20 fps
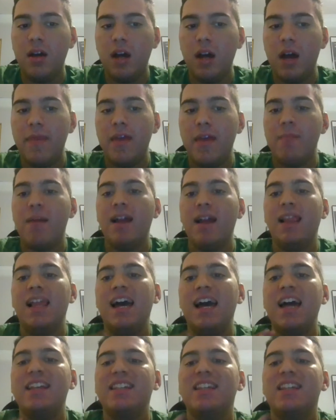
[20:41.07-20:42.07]
And then my
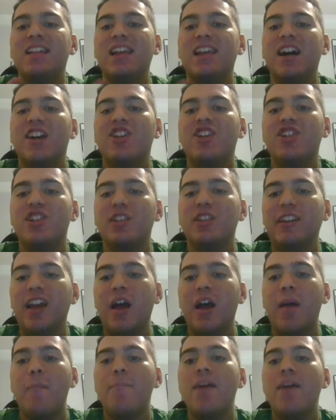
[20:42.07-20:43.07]
last selection,
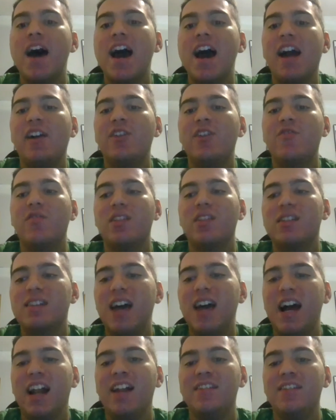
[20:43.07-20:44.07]
Packers versus
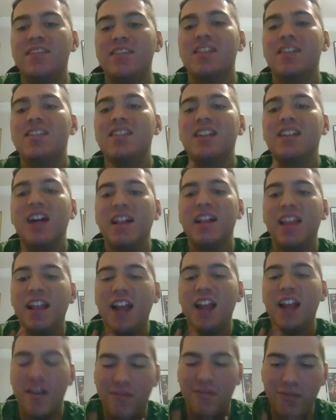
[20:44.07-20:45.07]
Titans, the Sunday
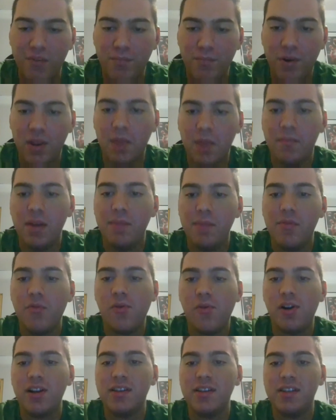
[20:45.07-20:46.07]
night football that people
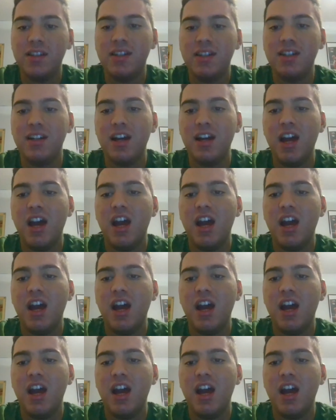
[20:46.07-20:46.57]
want to see.